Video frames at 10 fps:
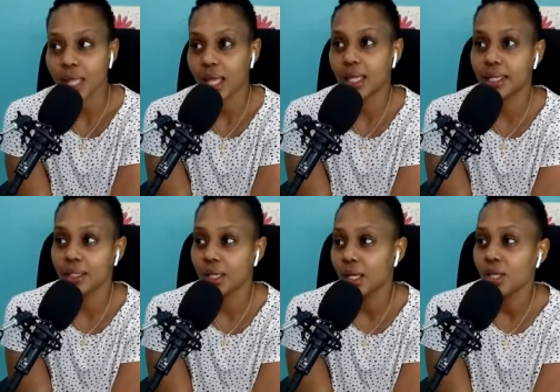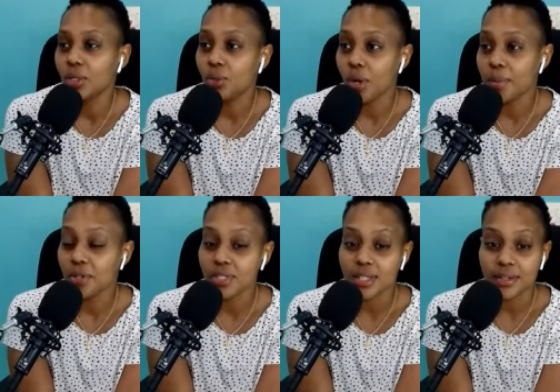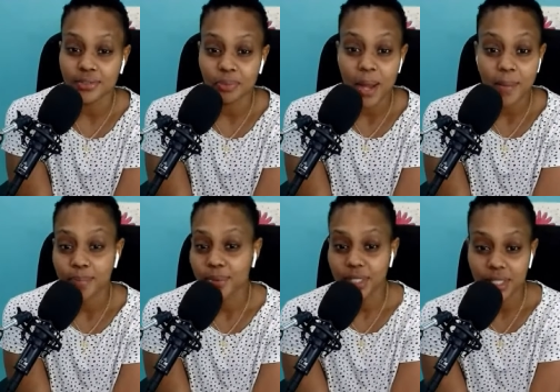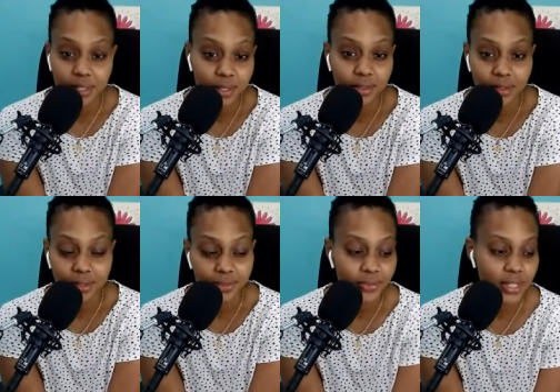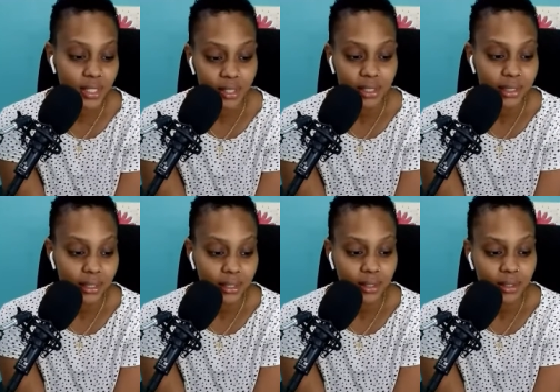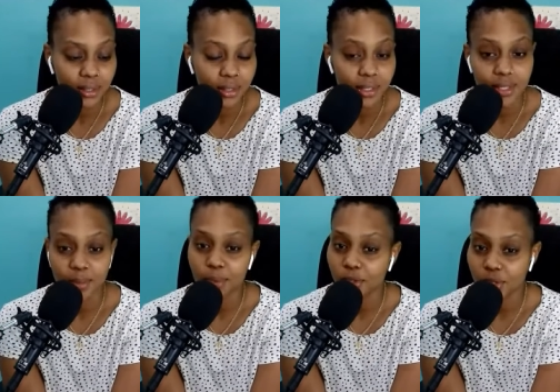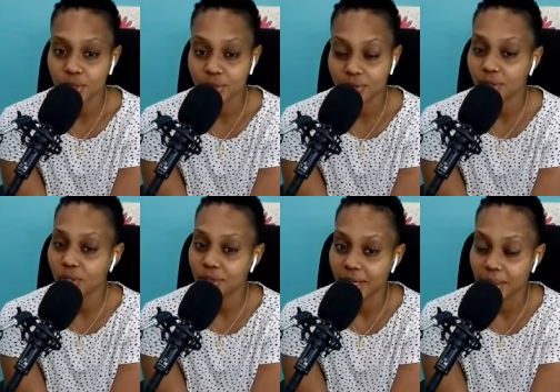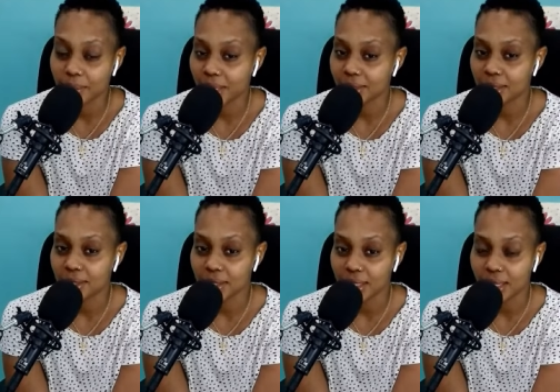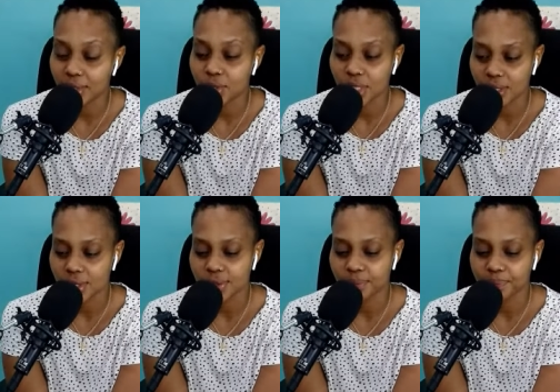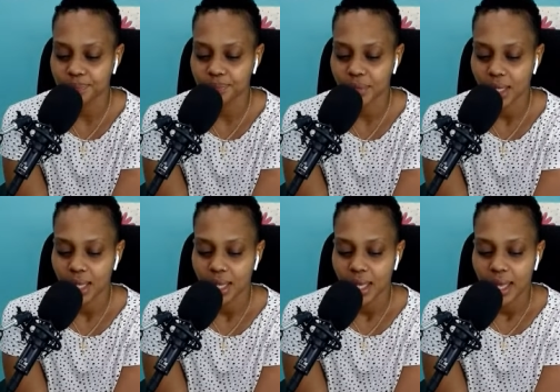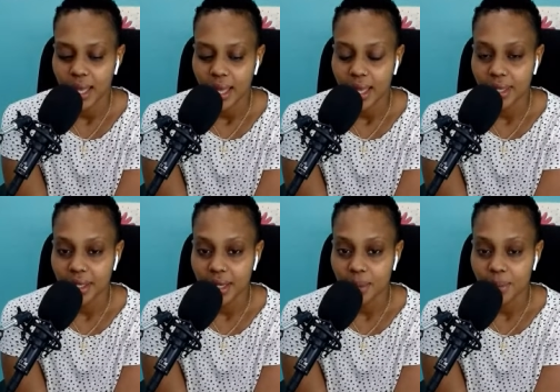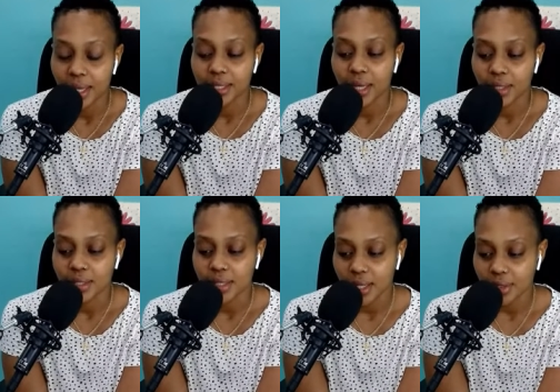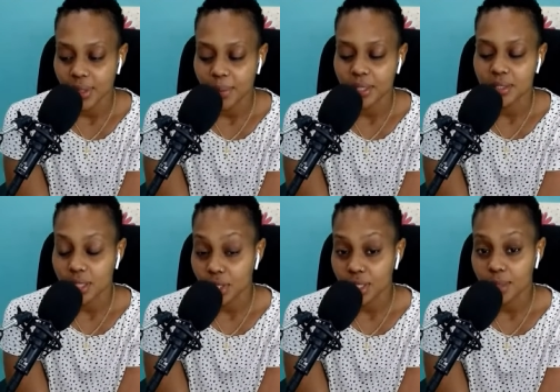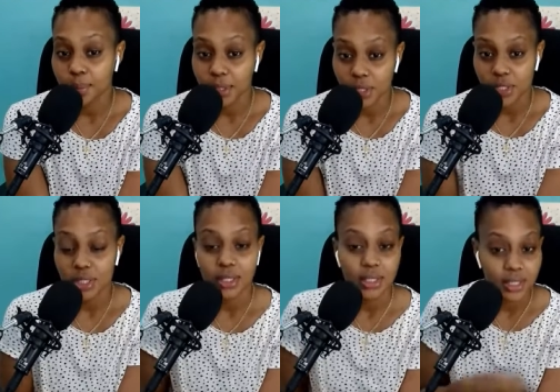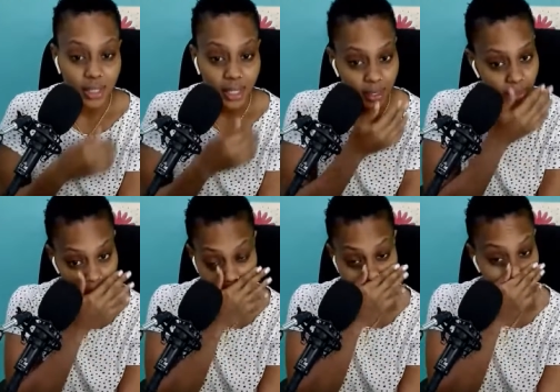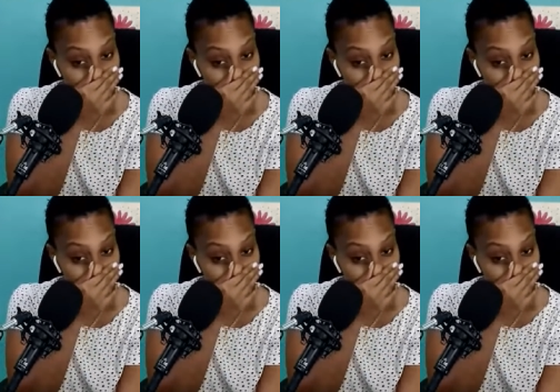and no amount of pampering physically could support you if you're going right back to the thing that drains you. And then I'm like, yeah, so I'm like, sorrel and punching is an energy